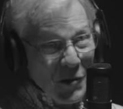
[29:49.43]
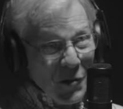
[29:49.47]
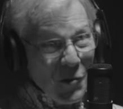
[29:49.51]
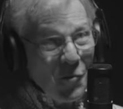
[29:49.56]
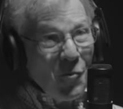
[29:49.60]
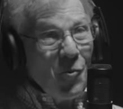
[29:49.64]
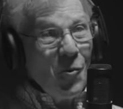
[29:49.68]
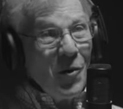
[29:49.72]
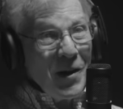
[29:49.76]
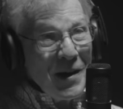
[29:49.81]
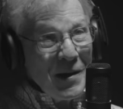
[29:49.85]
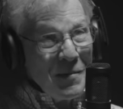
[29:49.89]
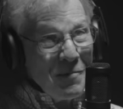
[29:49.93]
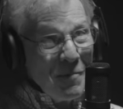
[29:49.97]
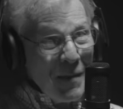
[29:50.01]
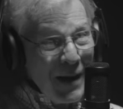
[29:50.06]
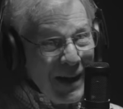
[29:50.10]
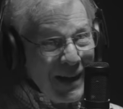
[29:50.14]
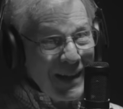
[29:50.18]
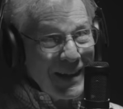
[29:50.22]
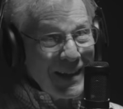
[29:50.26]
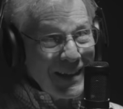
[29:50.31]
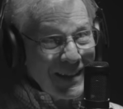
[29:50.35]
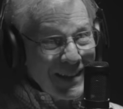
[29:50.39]
We
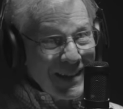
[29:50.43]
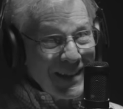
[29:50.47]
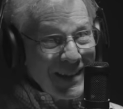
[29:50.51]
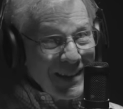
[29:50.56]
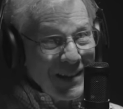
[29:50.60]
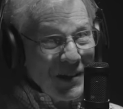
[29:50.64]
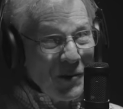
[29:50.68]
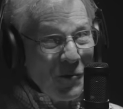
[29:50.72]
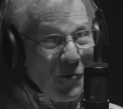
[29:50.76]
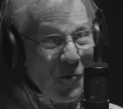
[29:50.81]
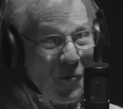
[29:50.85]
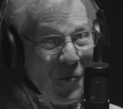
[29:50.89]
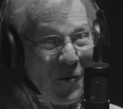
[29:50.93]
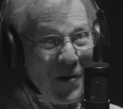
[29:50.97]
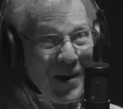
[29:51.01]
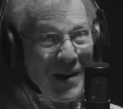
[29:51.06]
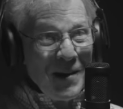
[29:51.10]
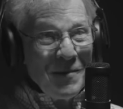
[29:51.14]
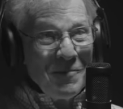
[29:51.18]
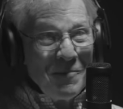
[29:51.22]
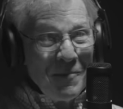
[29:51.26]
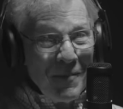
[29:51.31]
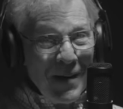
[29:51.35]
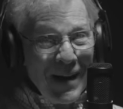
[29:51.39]
made it. We
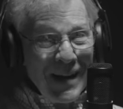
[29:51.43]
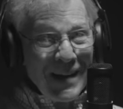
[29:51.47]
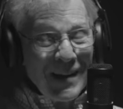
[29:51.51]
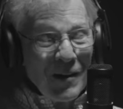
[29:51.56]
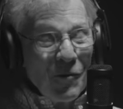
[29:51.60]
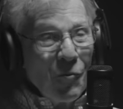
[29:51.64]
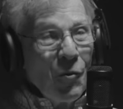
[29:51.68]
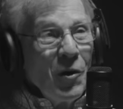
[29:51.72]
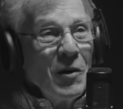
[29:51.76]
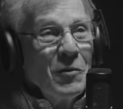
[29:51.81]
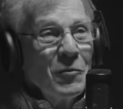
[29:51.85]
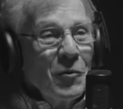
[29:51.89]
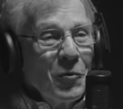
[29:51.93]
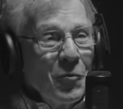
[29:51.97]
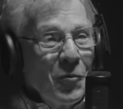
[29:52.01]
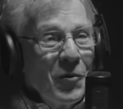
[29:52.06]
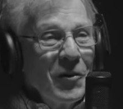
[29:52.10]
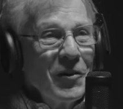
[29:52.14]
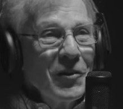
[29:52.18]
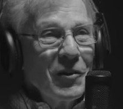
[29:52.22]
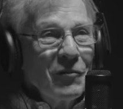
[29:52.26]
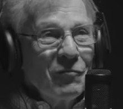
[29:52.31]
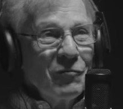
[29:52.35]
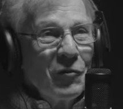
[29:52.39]
made it. We were
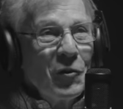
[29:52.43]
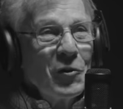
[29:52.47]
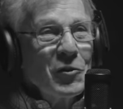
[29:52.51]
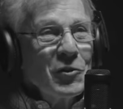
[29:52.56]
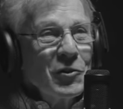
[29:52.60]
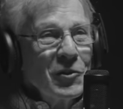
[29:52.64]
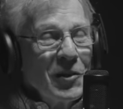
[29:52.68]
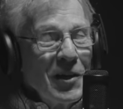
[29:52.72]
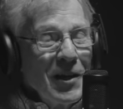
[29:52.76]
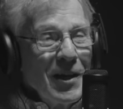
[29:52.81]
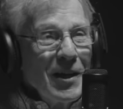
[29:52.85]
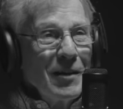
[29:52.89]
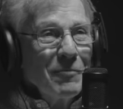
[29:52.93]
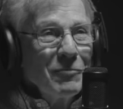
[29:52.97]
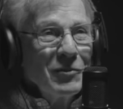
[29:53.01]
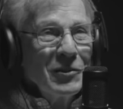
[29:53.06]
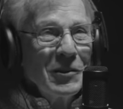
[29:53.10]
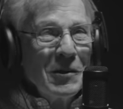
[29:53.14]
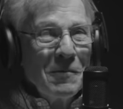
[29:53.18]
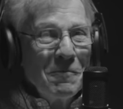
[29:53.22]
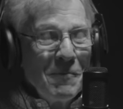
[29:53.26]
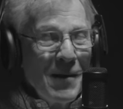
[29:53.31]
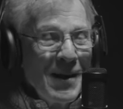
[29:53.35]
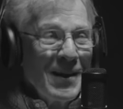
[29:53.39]
one of the first teams
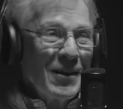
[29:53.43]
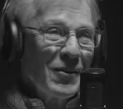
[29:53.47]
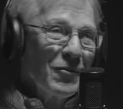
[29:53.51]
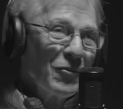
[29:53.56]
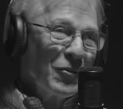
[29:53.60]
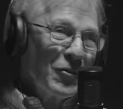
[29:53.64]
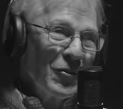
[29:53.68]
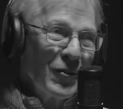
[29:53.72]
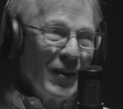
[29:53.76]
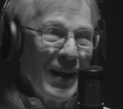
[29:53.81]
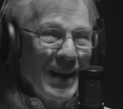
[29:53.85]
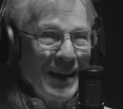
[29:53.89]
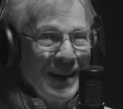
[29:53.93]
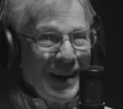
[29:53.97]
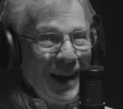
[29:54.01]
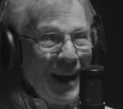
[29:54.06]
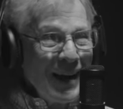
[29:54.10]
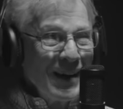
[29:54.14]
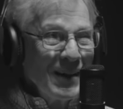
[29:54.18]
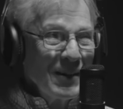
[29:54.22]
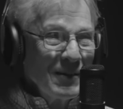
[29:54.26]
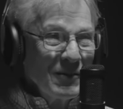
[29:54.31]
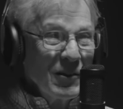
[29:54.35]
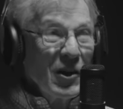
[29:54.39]
to make it through that
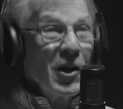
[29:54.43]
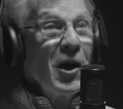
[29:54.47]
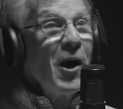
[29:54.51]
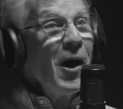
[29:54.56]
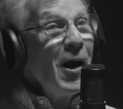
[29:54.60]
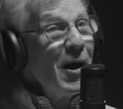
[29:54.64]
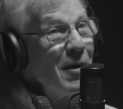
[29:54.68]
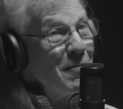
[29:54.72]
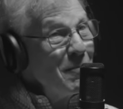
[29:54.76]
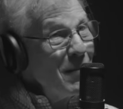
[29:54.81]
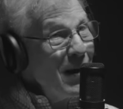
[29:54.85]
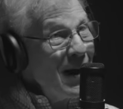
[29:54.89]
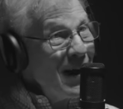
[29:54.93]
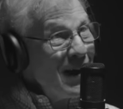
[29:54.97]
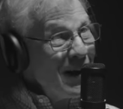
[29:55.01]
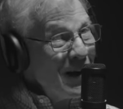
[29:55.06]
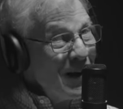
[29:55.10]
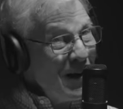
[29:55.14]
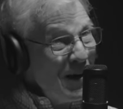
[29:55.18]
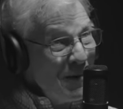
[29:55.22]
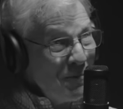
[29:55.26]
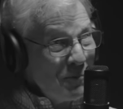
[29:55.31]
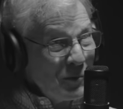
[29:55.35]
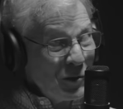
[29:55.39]
night combat
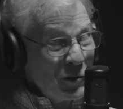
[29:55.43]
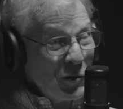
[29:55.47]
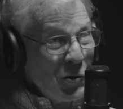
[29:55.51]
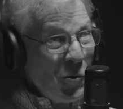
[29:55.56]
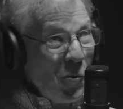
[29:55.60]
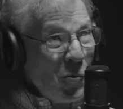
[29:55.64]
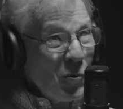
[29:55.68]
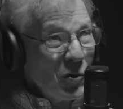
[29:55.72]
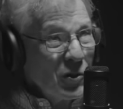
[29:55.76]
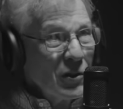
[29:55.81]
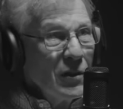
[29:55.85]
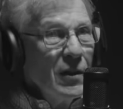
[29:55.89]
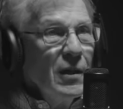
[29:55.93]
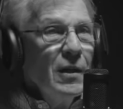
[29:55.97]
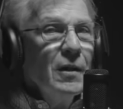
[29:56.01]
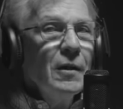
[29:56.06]
compass course.